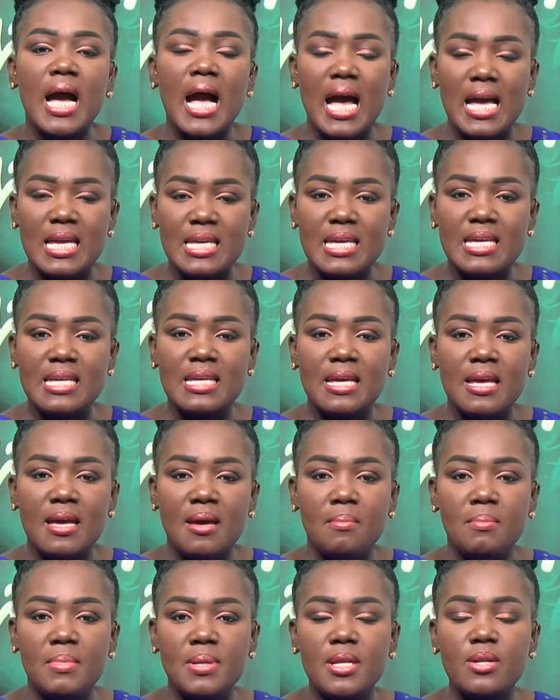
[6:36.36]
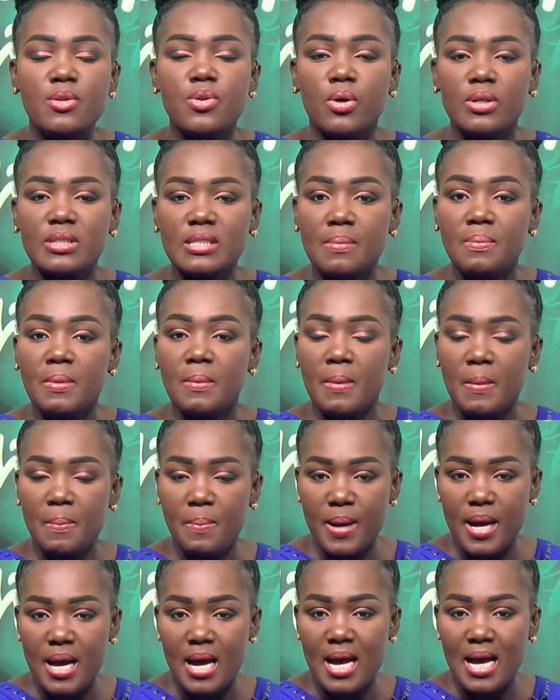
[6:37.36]
Aye, many doctor papa
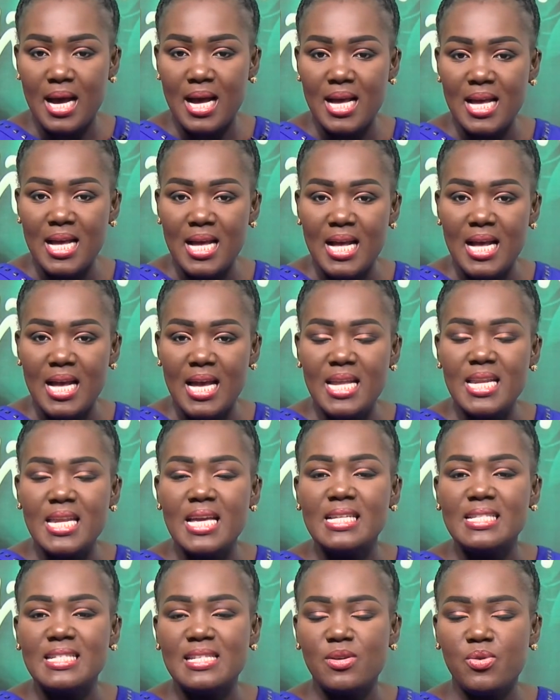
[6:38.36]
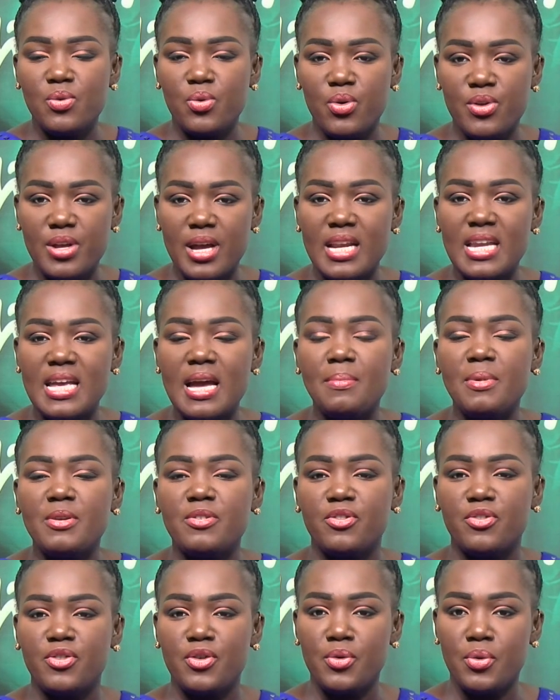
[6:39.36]
pa any sim kunyani
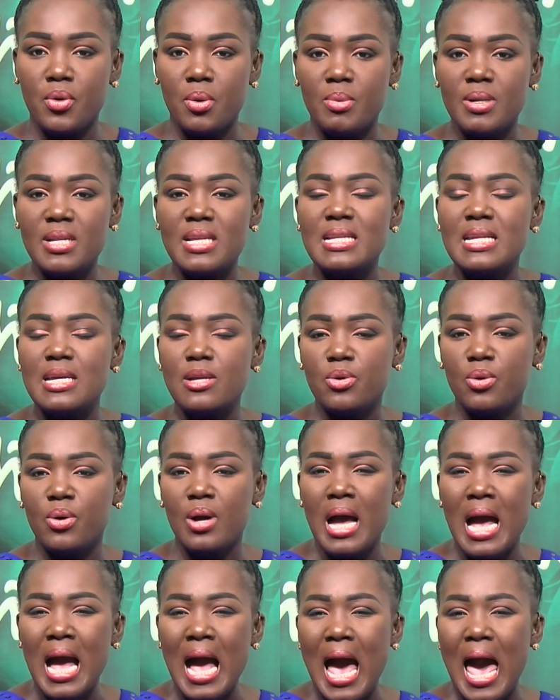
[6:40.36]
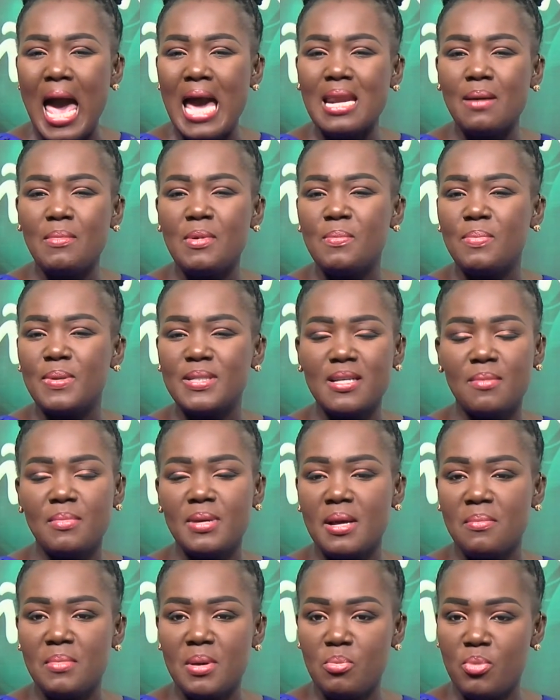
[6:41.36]
abetuchin commonidino. I am in person and
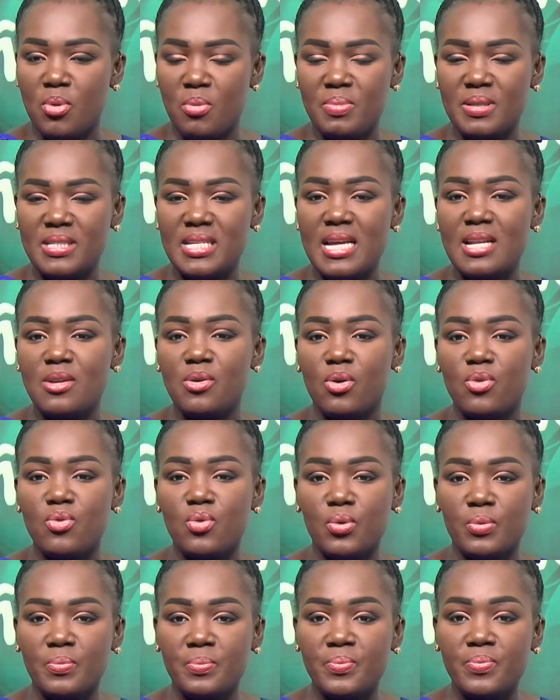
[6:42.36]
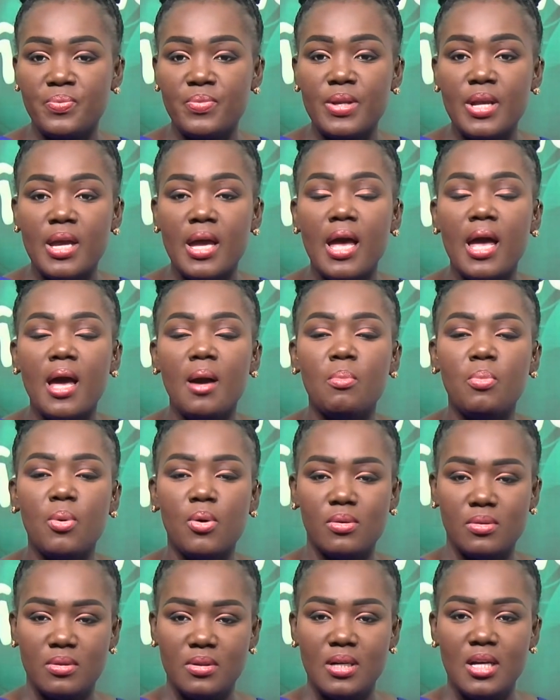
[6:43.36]
I'm a bon percent or no. Ebo
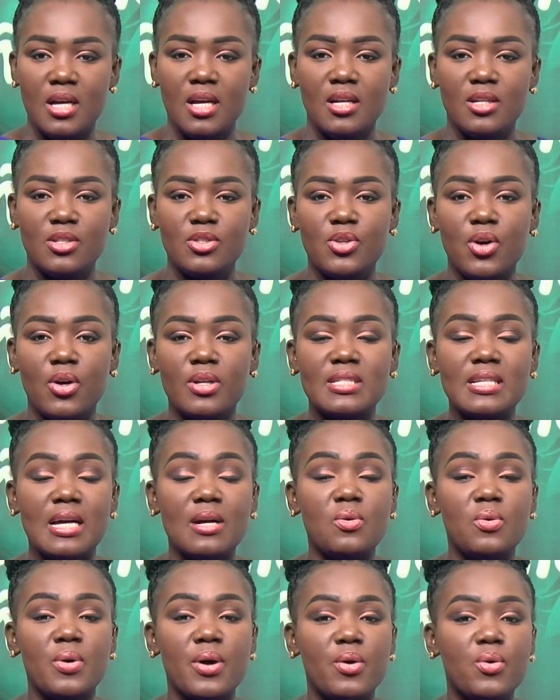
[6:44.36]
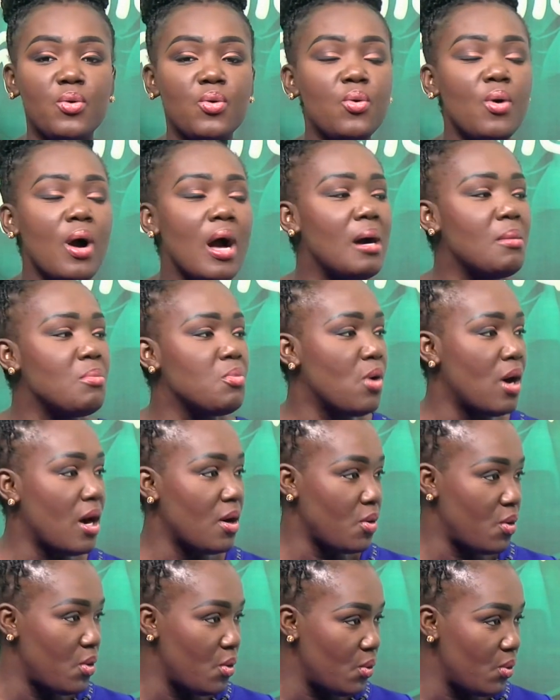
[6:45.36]
Doctor Kweku
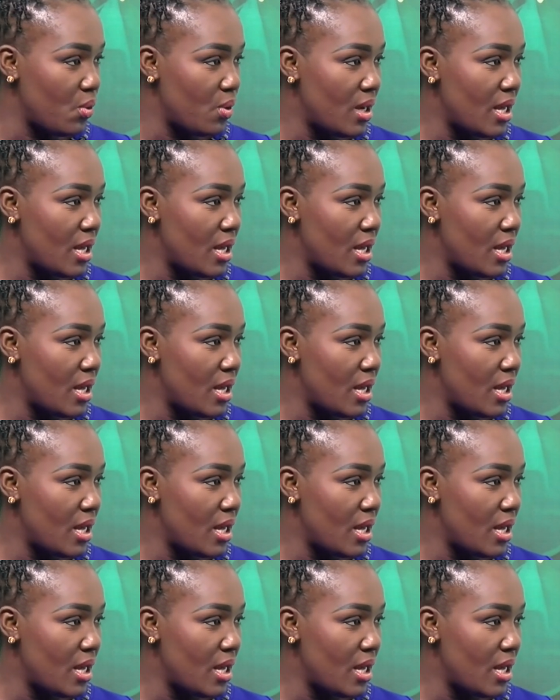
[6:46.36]
Amoako.